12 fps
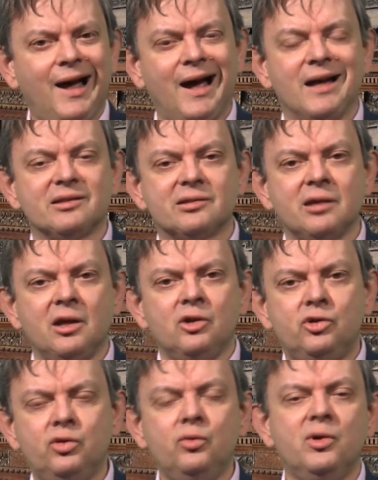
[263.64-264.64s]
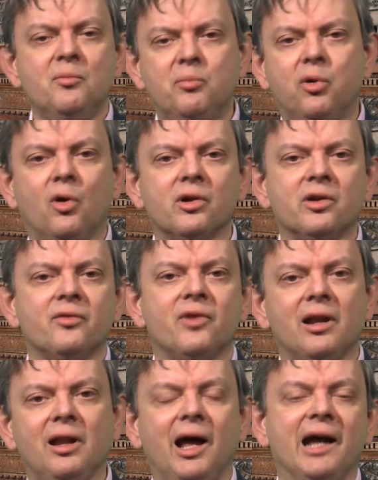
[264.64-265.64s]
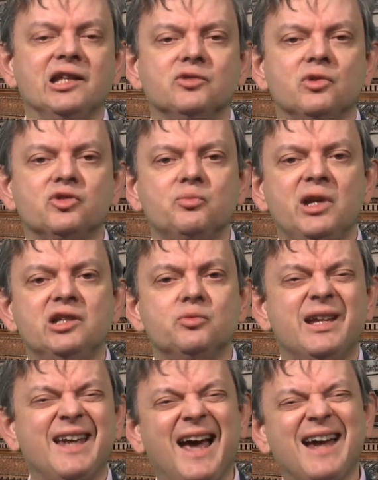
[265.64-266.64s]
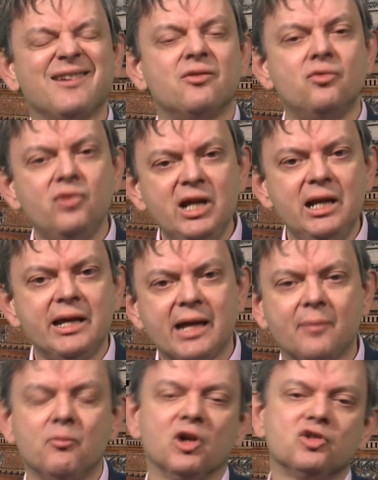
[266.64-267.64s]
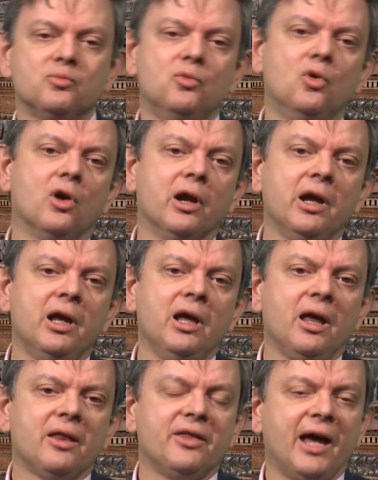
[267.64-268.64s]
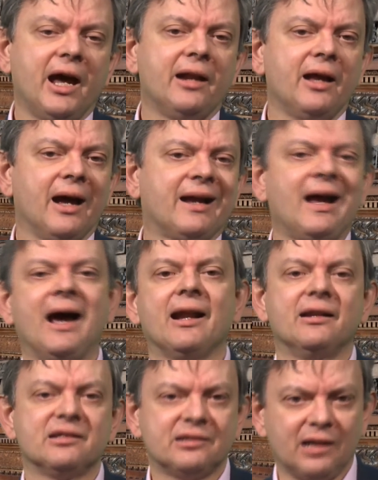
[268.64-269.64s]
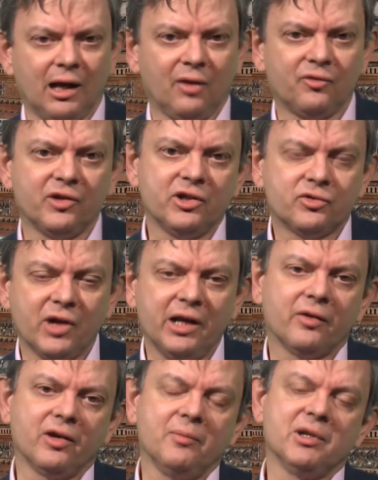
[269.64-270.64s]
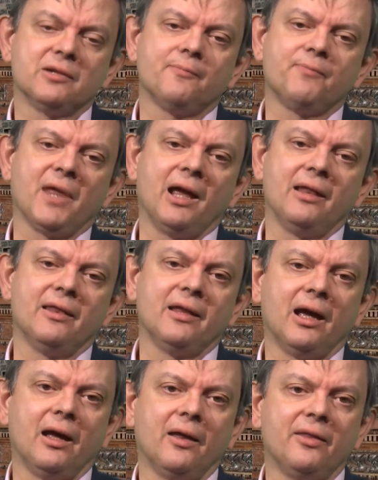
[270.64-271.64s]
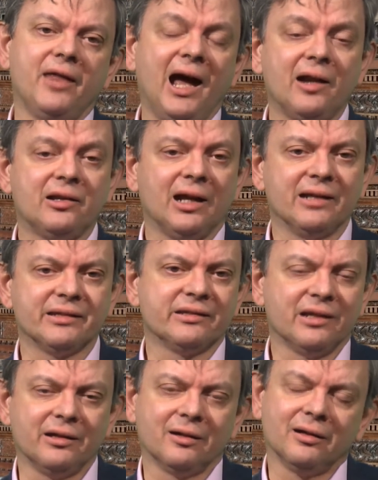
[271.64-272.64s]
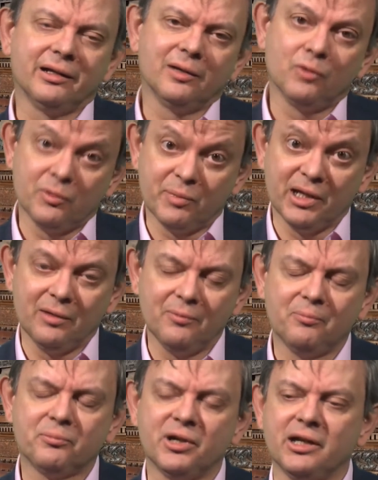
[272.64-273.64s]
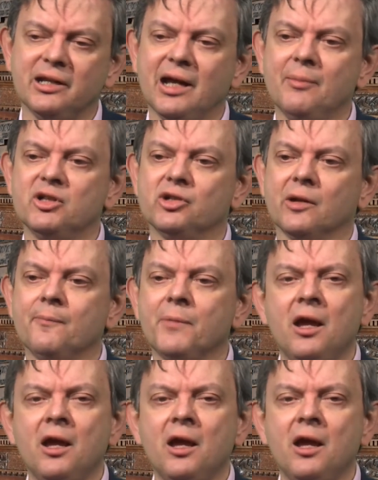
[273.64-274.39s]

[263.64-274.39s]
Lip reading: as two important red lines, which means we can't really get much more than a Canada-style free trade agreement. And that, as I said earlier, would be pretty damaging.